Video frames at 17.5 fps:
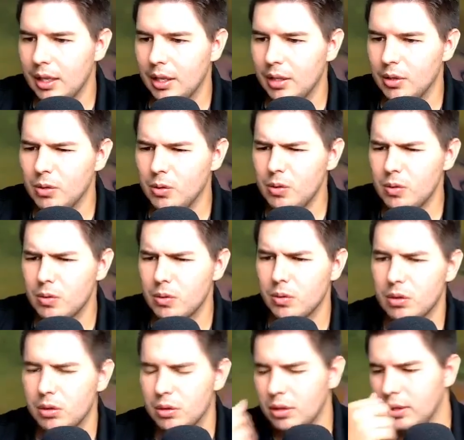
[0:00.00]

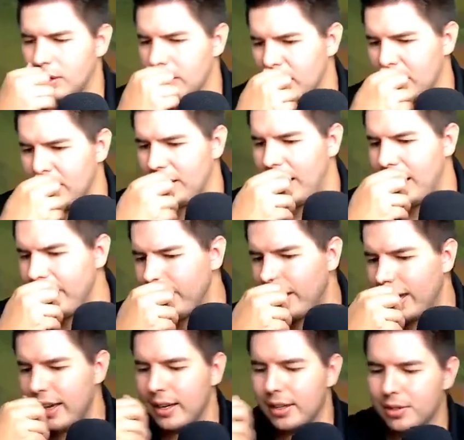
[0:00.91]
Ooh, the life
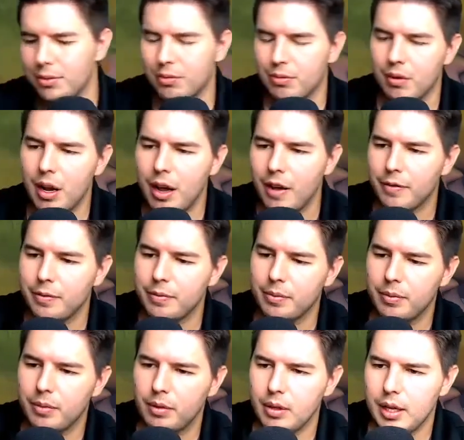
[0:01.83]
gain is rough.
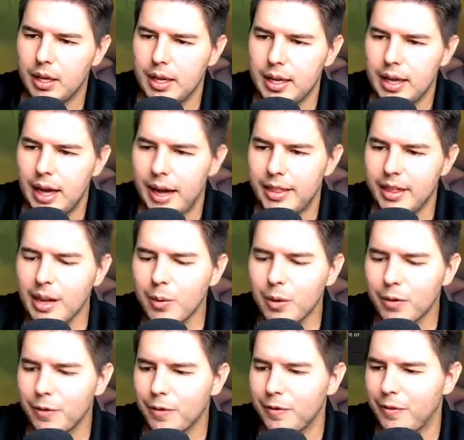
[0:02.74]
I think we're
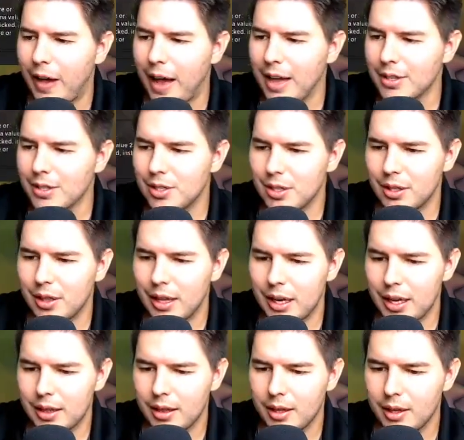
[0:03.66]
faster than
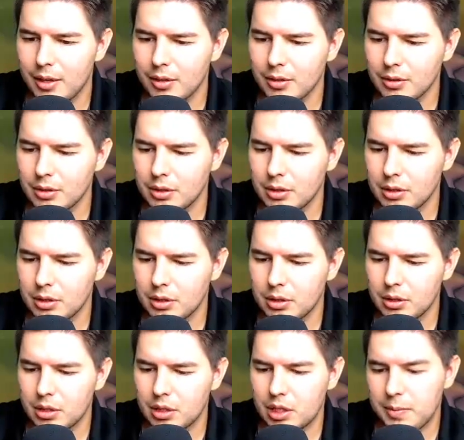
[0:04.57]
it though,
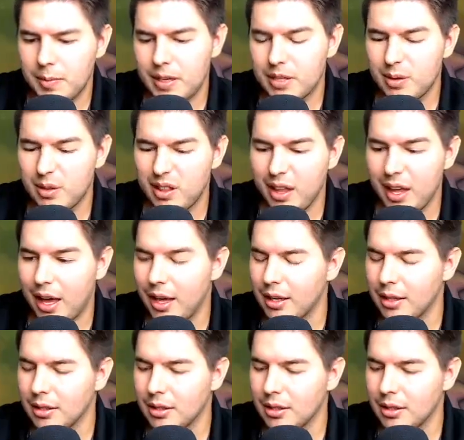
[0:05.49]
especially with that.